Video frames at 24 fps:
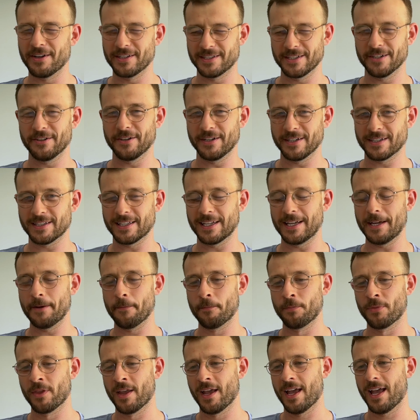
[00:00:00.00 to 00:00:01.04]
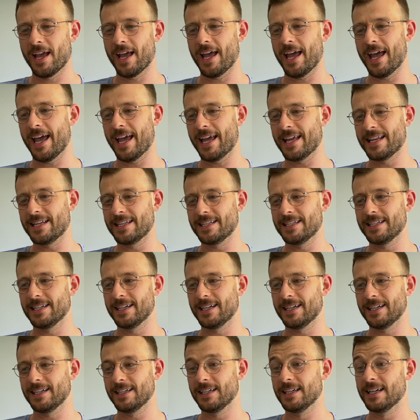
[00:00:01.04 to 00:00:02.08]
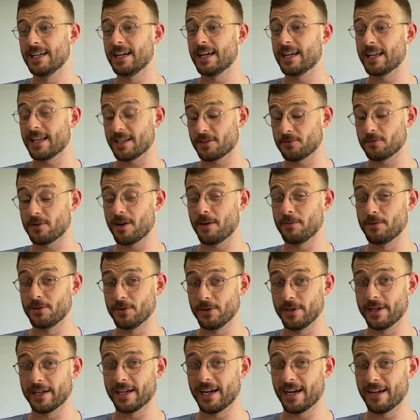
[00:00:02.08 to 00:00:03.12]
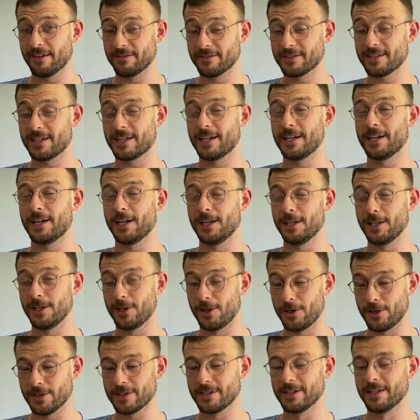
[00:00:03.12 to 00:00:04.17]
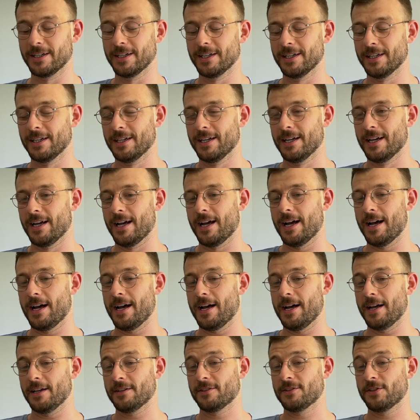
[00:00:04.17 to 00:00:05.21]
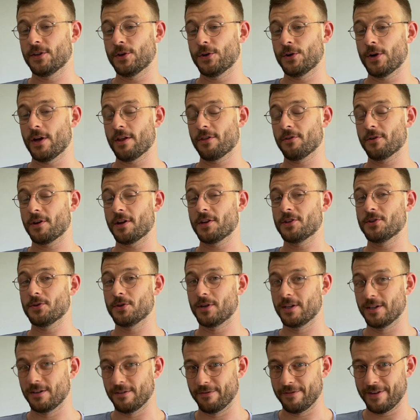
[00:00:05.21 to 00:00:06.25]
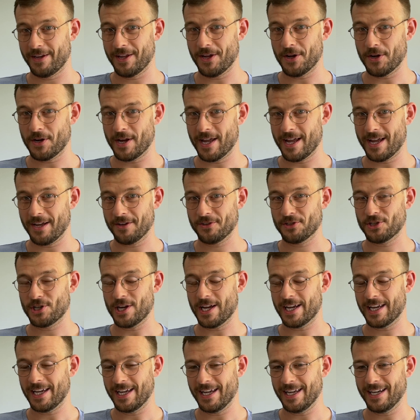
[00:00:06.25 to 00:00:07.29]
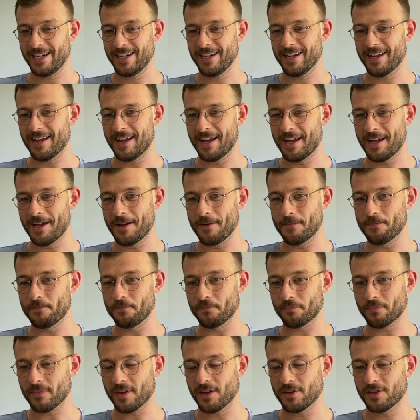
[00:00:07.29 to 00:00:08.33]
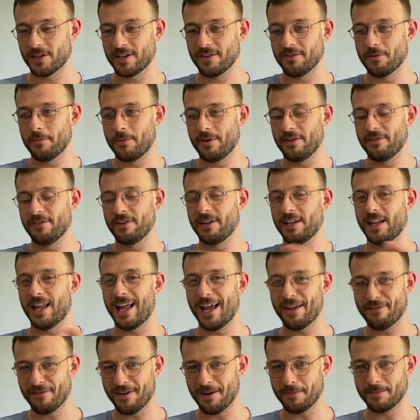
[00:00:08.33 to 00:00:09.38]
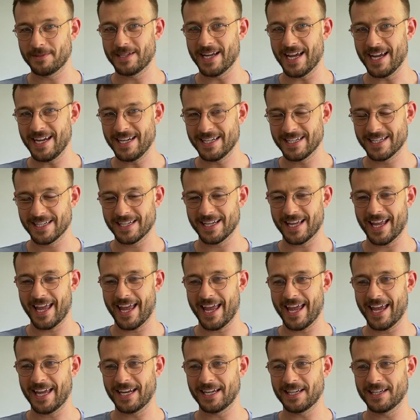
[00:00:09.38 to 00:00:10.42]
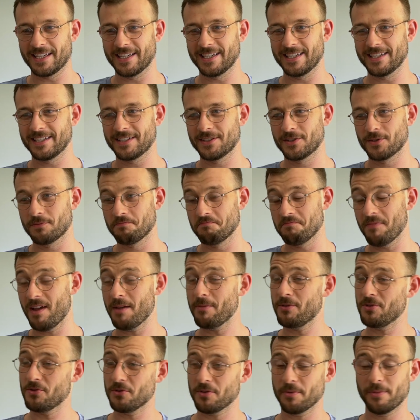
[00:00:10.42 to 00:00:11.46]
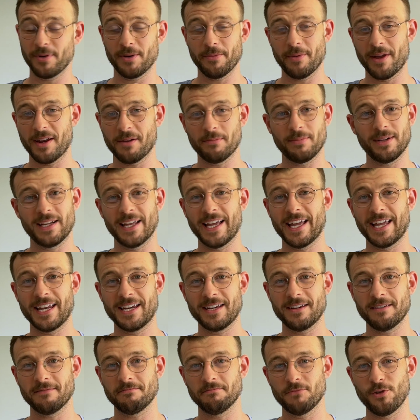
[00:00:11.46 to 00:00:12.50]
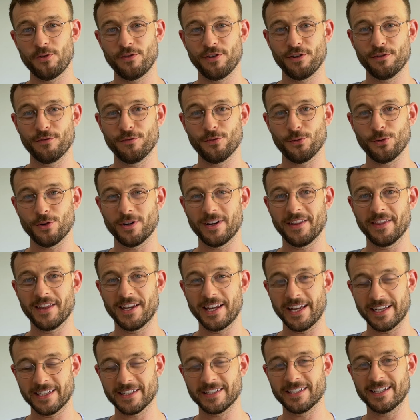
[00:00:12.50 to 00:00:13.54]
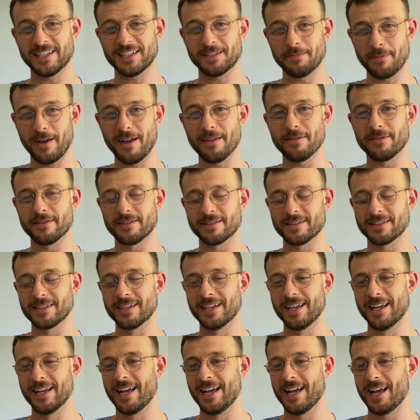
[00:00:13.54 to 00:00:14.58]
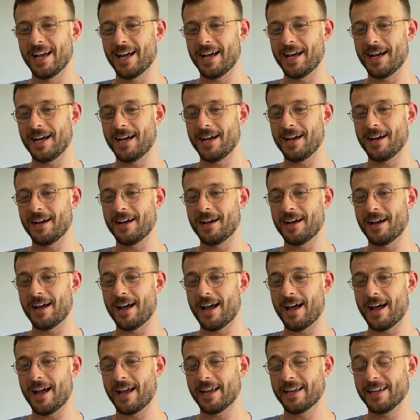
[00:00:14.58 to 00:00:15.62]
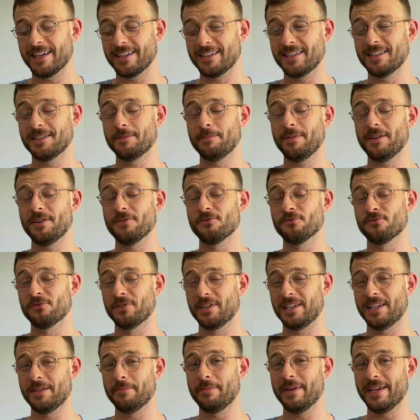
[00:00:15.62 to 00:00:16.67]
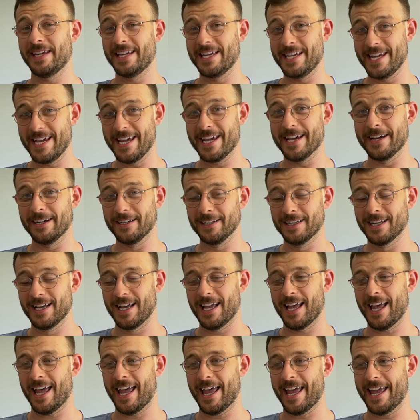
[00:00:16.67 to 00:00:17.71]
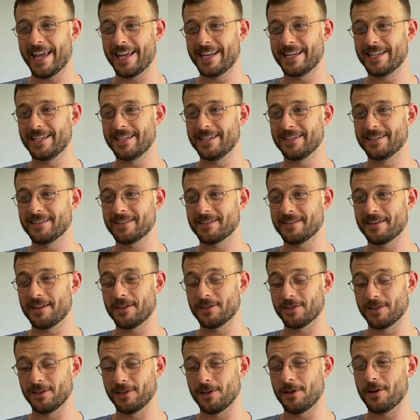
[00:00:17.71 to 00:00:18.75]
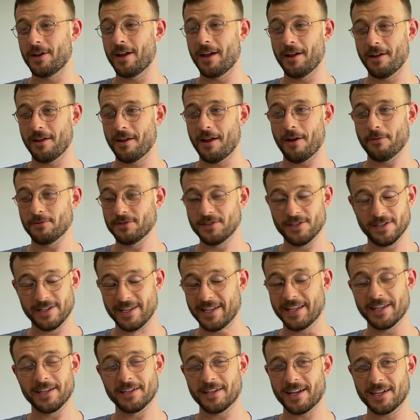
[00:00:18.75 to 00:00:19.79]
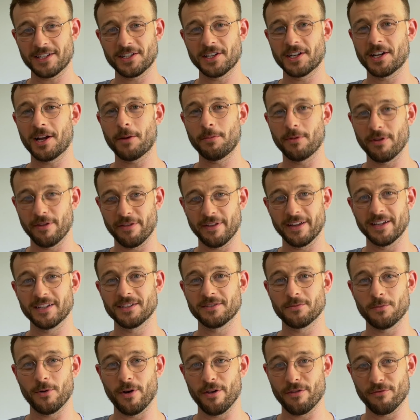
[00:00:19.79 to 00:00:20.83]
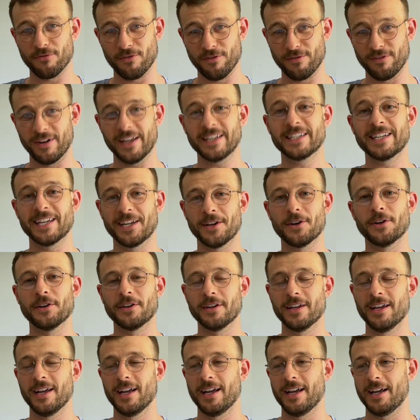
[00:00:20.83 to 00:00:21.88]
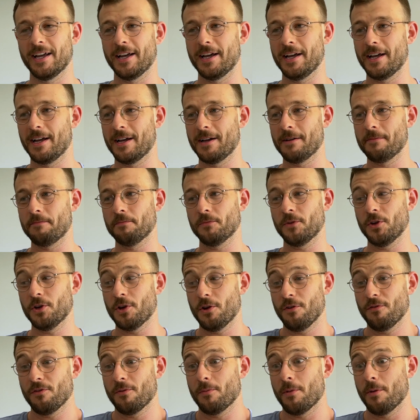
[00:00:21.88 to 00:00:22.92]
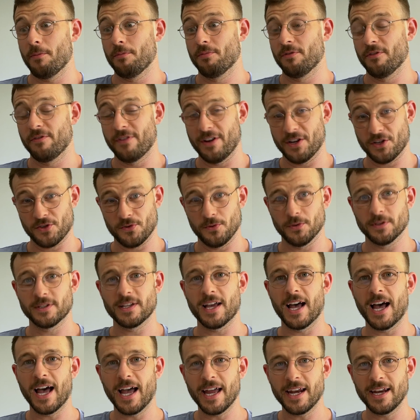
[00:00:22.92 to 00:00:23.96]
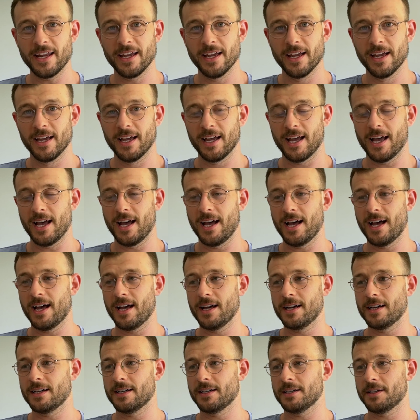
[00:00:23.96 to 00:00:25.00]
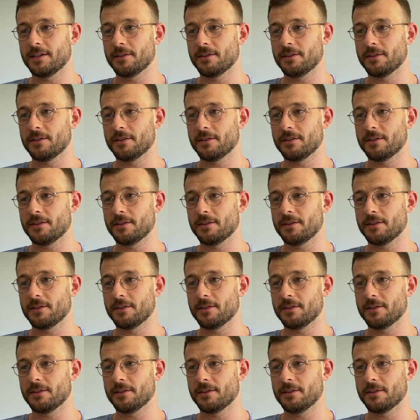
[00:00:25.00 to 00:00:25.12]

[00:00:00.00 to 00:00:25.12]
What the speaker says: seriously. And that's what I'm doing. I have studied a lot. So I thought I'd do a little video now, check in, give a bit of a life update, and maybe talk a bit about a plan moving forward in the next 6 months. I guess it's been a really big year, and there's a lot. I was just thinking there's actually a couple of things worth reflecting on. From a professional side, uh,